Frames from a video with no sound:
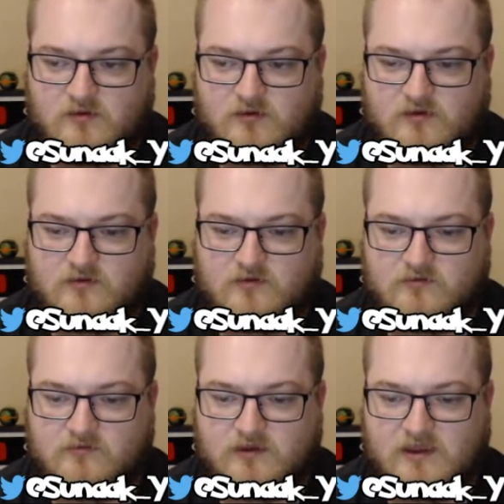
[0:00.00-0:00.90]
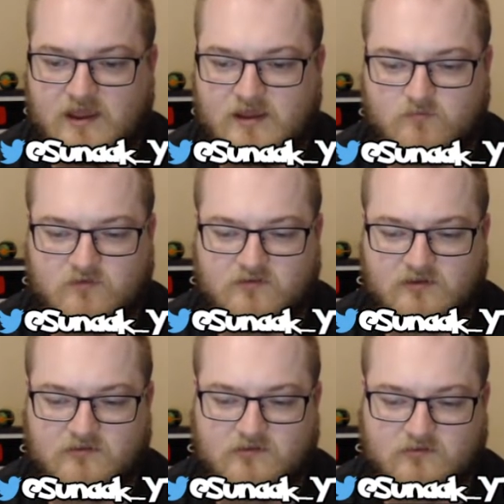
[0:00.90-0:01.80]
because it can
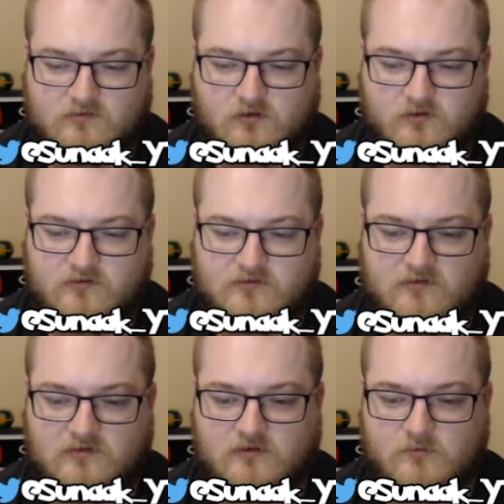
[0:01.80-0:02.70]
resist all these things it's going to